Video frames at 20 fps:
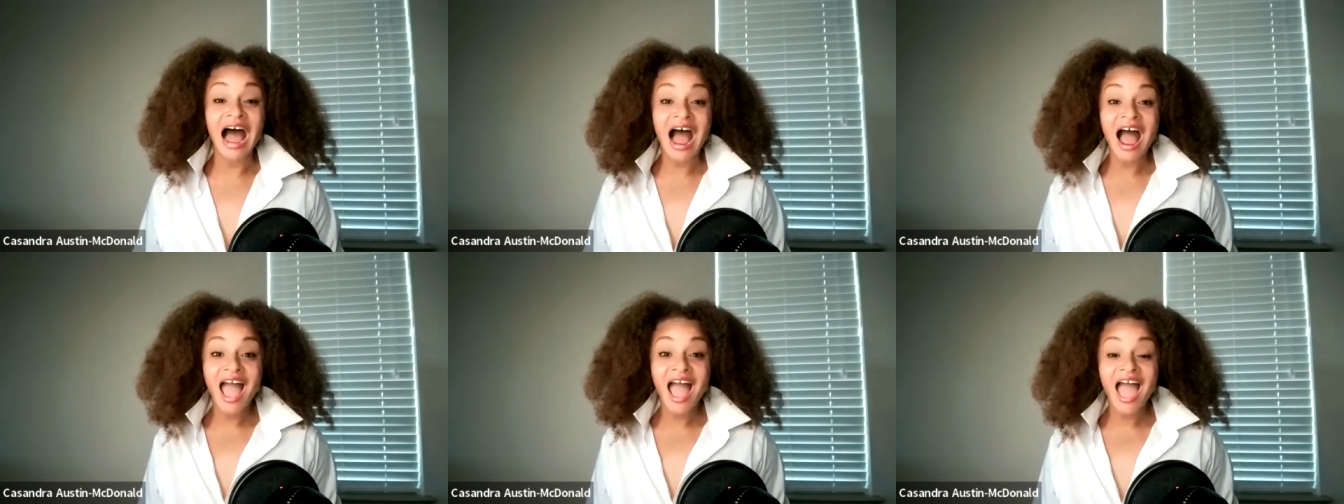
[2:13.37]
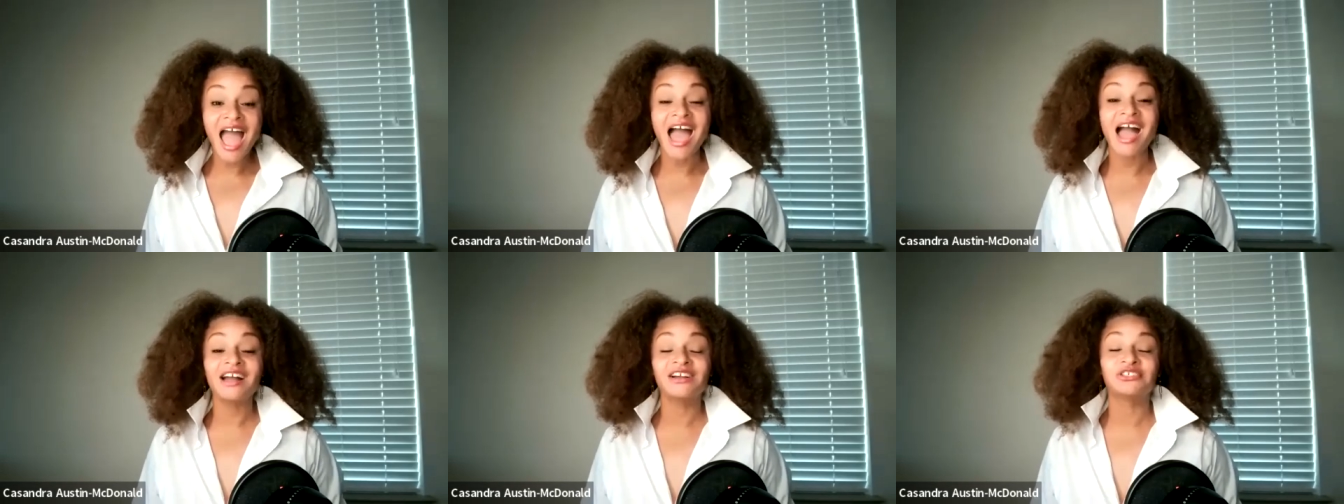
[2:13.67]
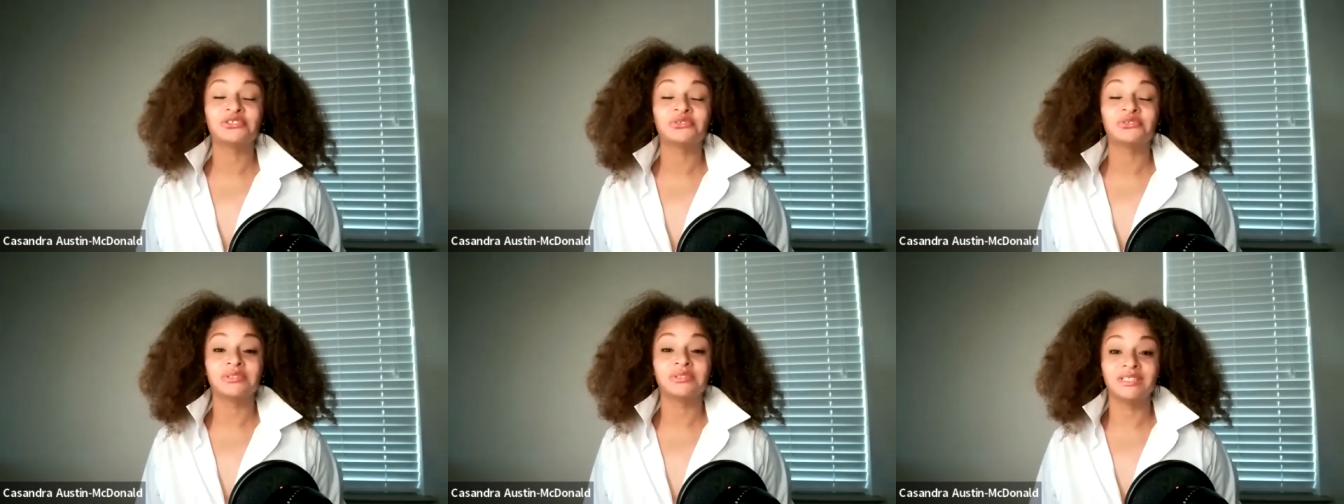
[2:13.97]
I
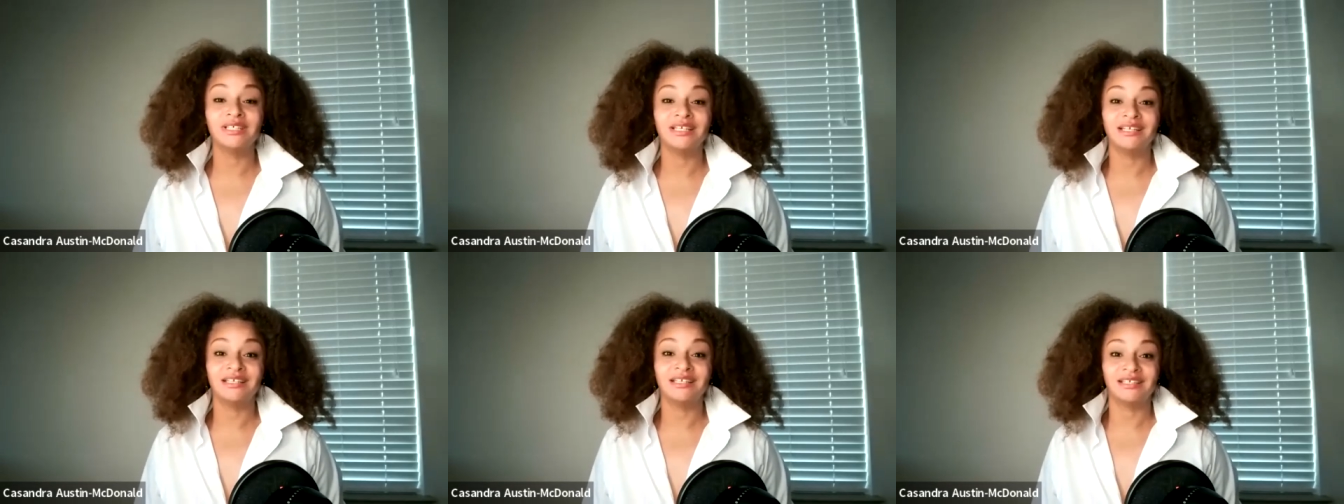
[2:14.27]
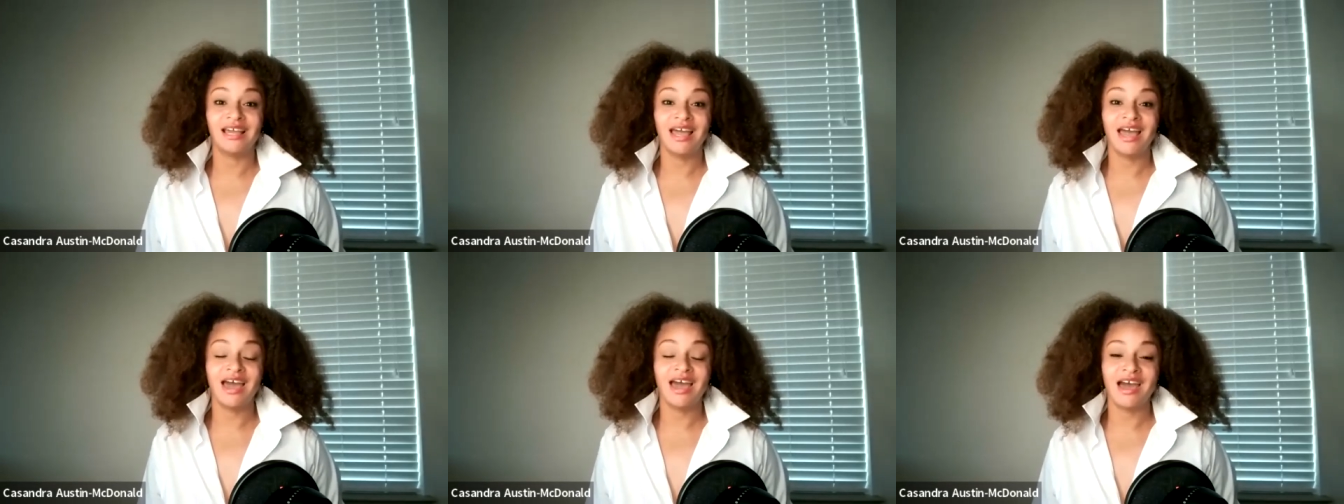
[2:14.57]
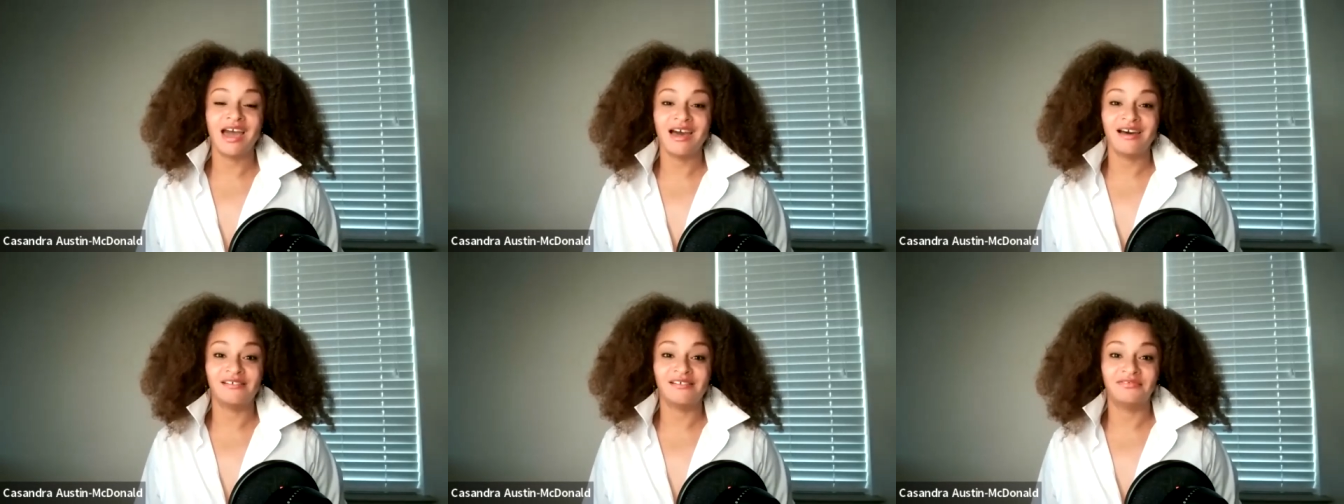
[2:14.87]
actually
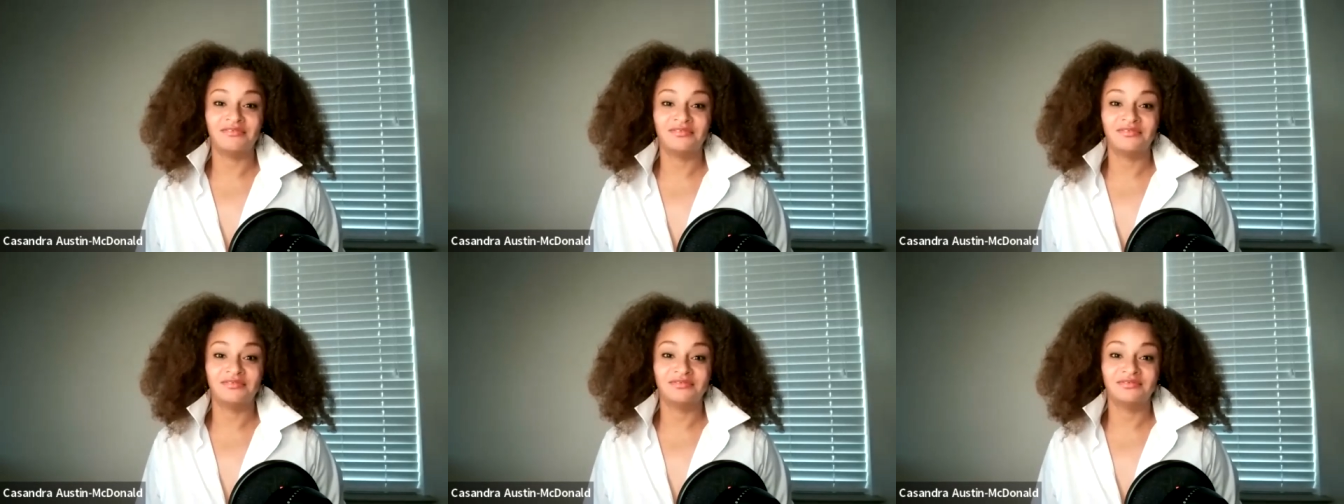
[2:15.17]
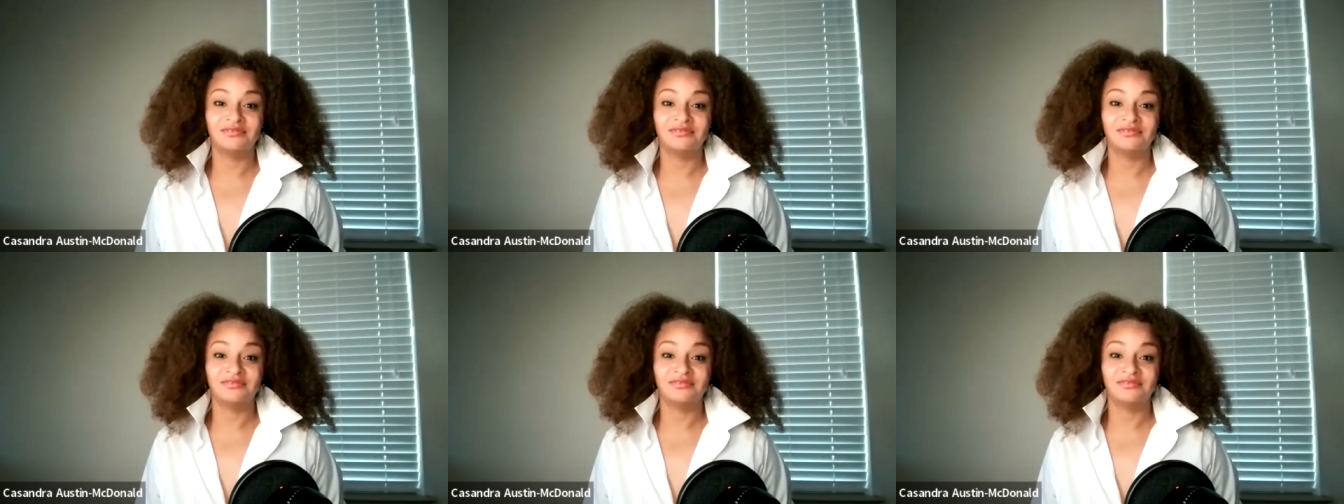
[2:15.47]
have